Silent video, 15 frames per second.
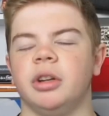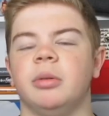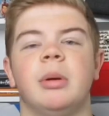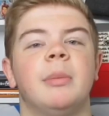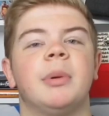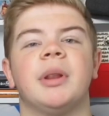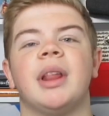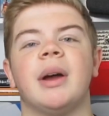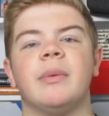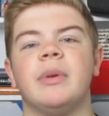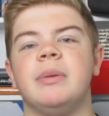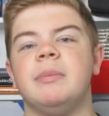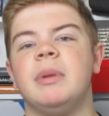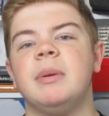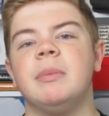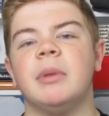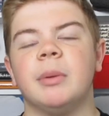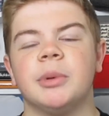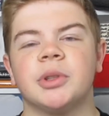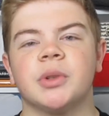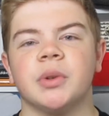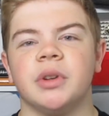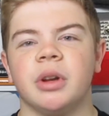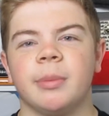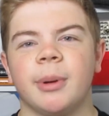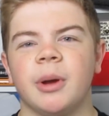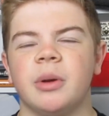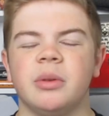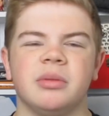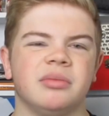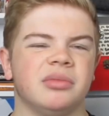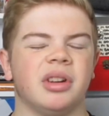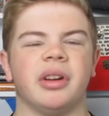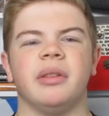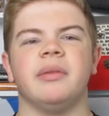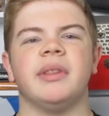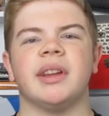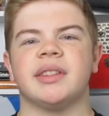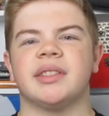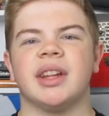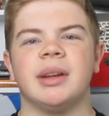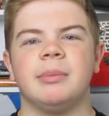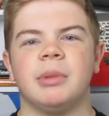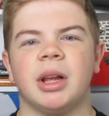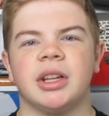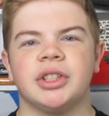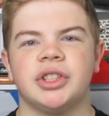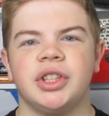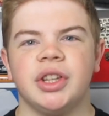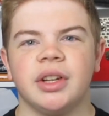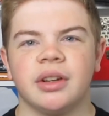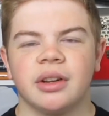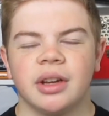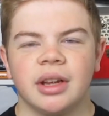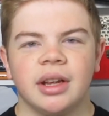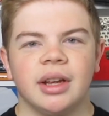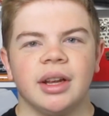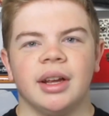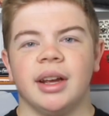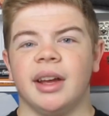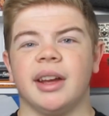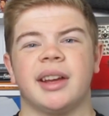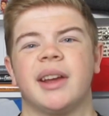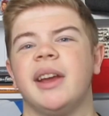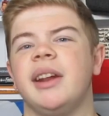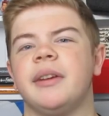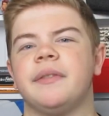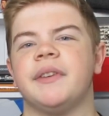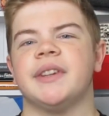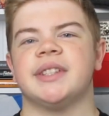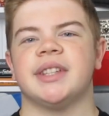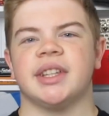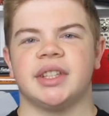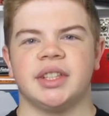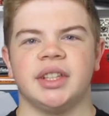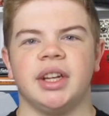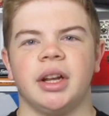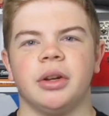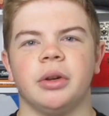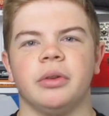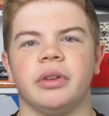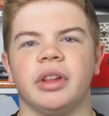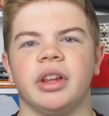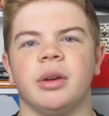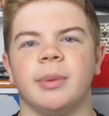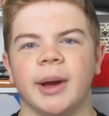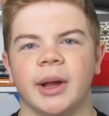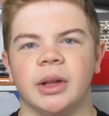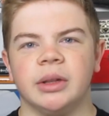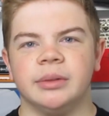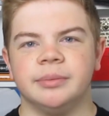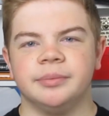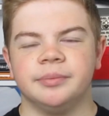Remember that wee meme that was going about around this time last year? It kind of fits this scenario really well.